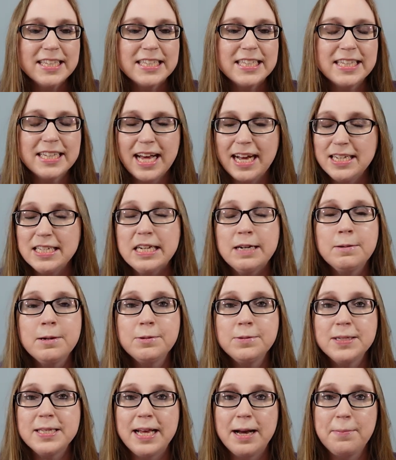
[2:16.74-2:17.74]
the last time
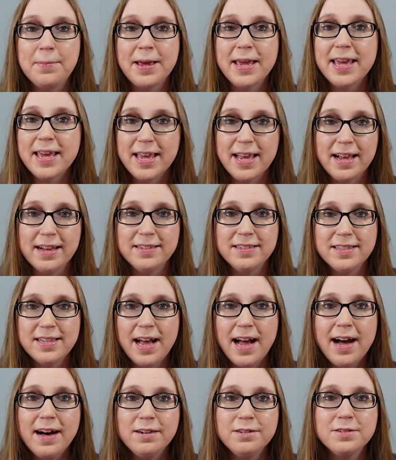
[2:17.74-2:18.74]
I was at my aunt's
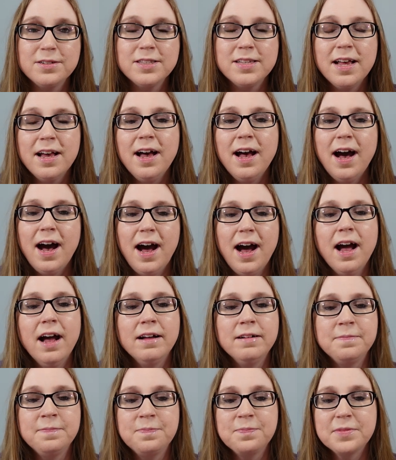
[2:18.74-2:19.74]
house,
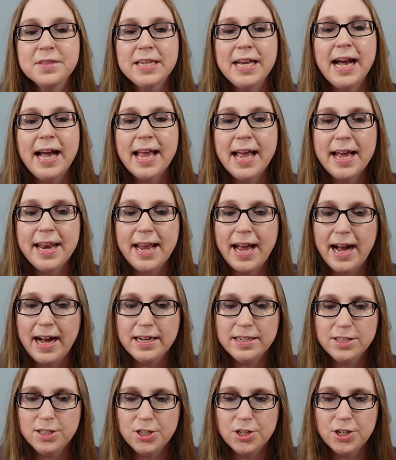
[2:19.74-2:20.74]
um, I had
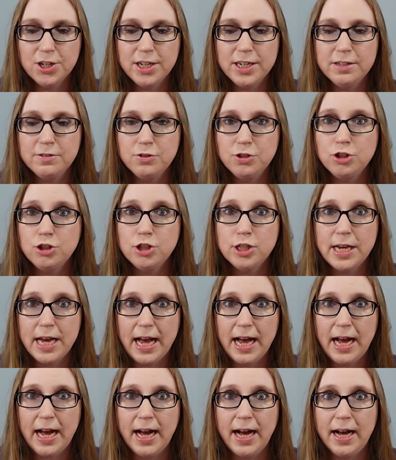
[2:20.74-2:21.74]
asked her if she
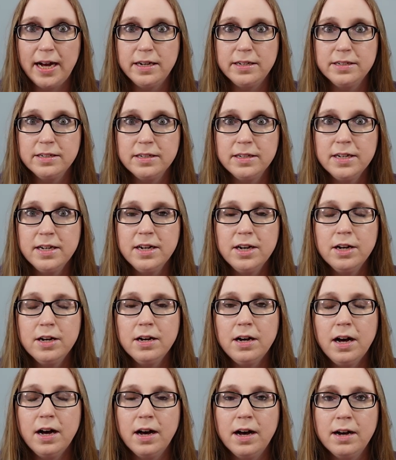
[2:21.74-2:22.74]
had
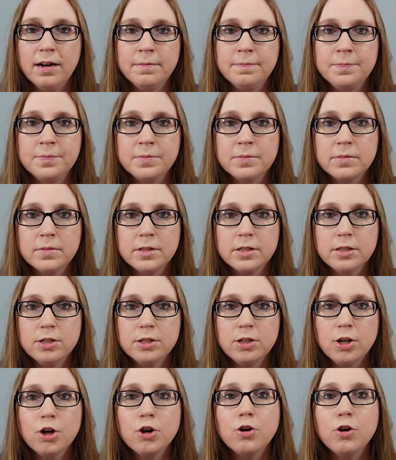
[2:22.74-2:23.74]
um,
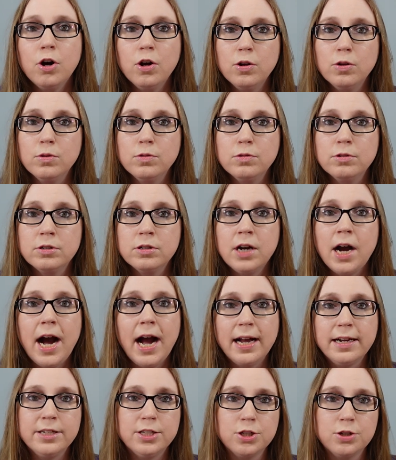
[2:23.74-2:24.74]
her old
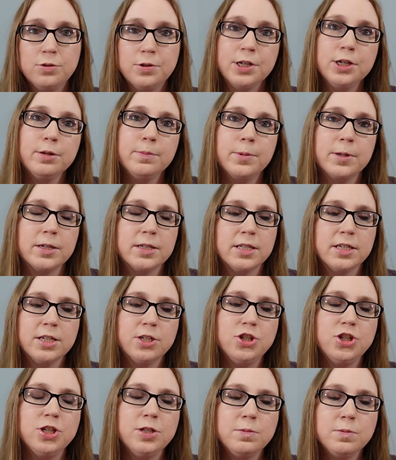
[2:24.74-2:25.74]
high school yearbooks
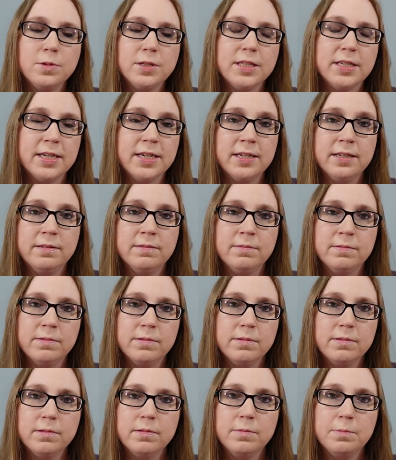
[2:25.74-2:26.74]
because she was in,
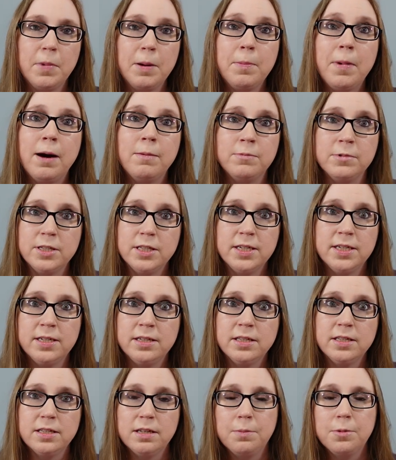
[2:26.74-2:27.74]
my mom was
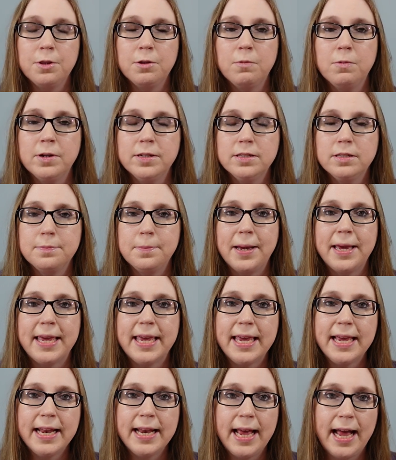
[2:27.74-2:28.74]
in some of the ones my
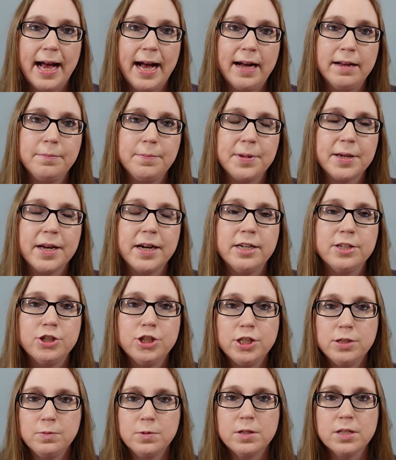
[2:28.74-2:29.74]
aunt had because
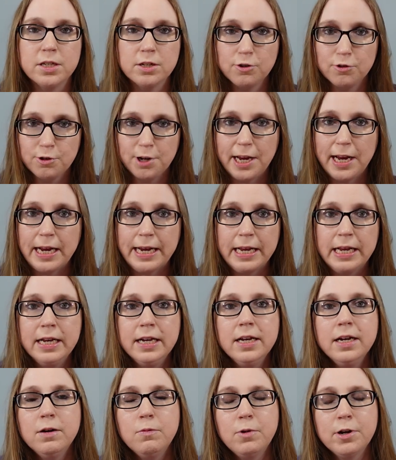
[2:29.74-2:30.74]
she was a grade,
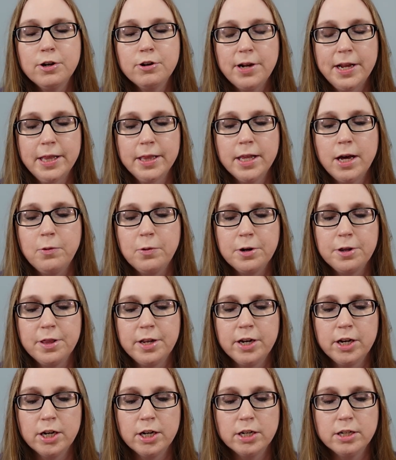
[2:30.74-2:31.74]
one grade lower
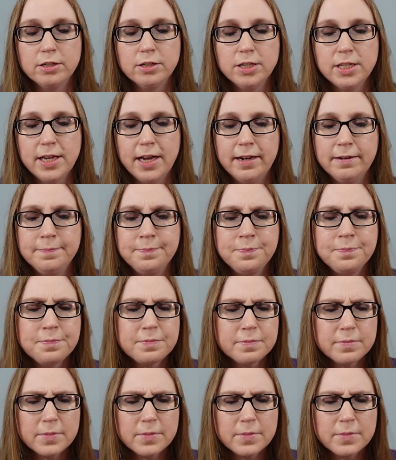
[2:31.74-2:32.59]
than hers. And